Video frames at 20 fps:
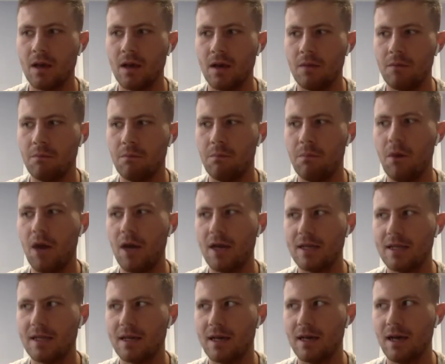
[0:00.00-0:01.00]
but
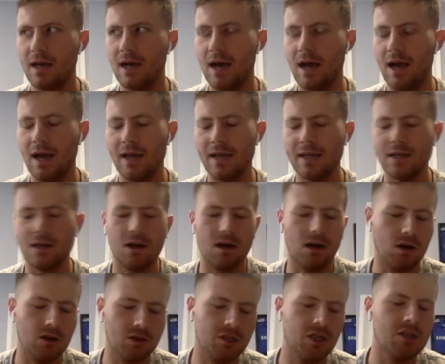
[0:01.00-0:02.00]
I
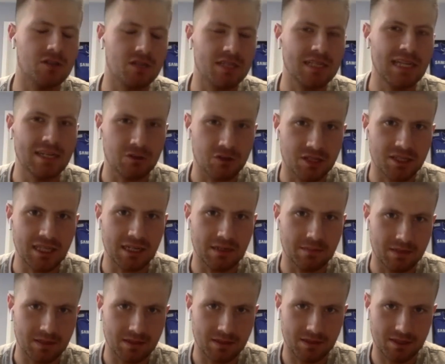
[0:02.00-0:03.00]
also understand your
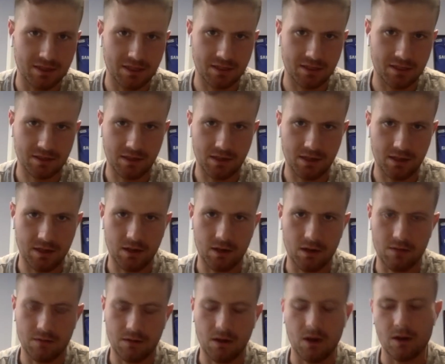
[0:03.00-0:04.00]
sentiments,
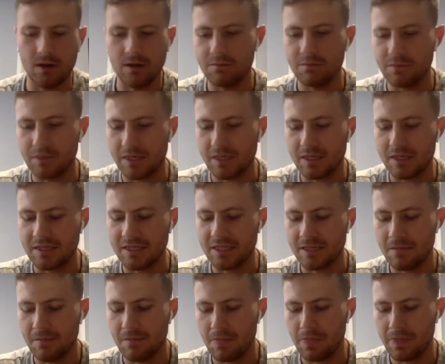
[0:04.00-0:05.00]
Art, because
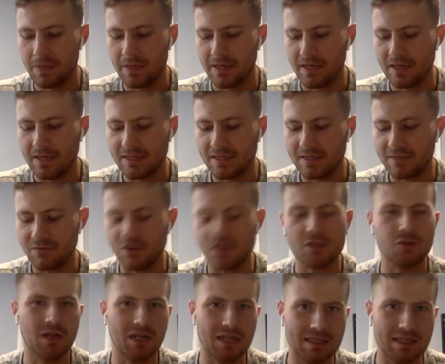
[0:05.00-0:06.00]
it's
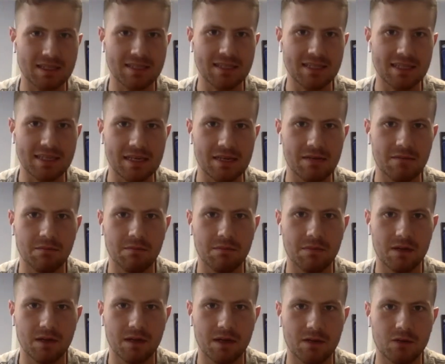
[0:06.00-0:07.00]
frustrating to see him
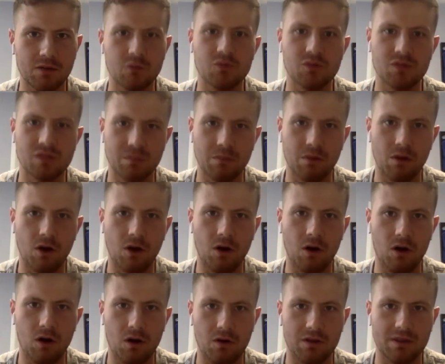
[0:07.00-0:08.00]
lose the ball
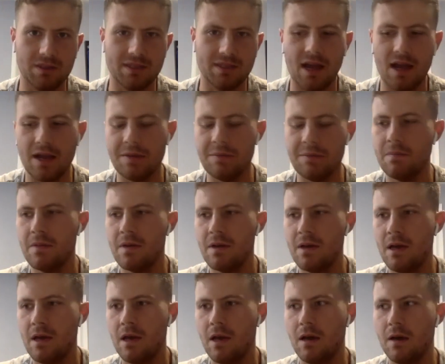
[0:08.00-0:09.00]
all the time.
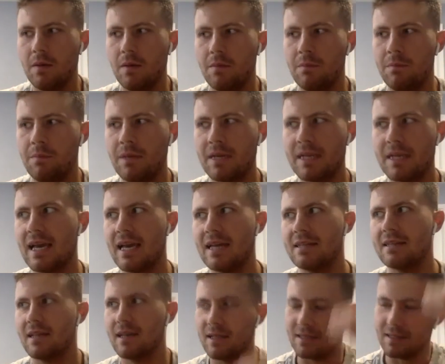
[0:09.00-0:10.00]
But again,